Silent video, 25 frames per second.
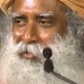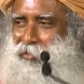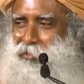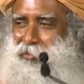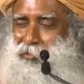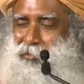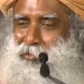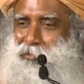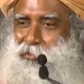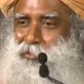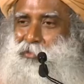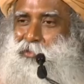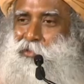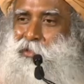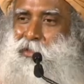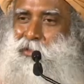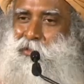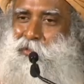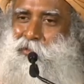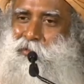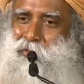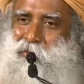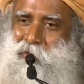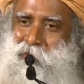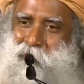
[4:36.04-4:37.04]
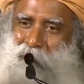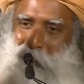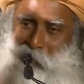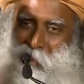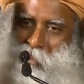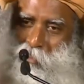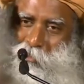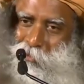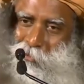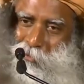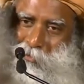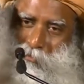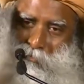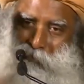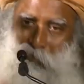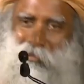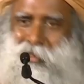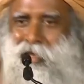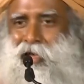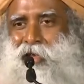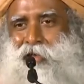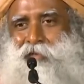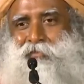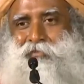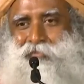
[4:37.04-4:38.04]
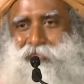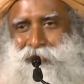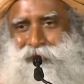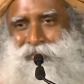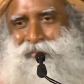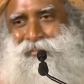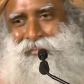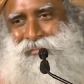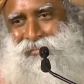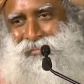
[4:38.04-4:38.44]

You do not know the value of life.